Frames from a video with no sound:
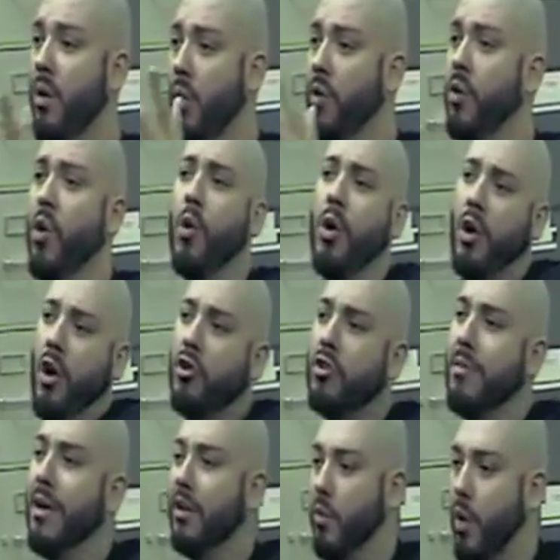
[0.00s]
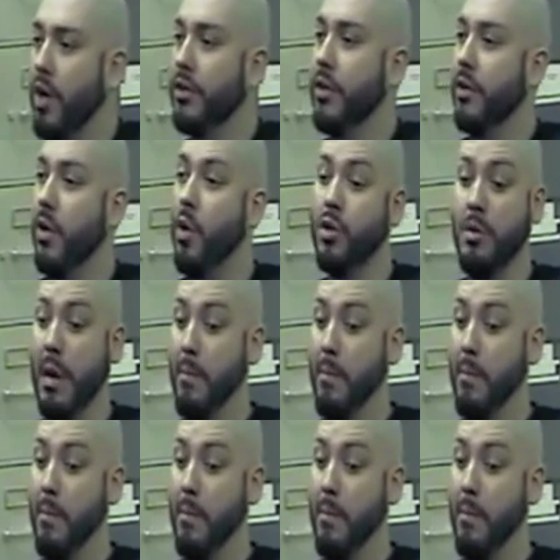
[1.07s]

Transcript: or go to a laundromat to wash their clothes.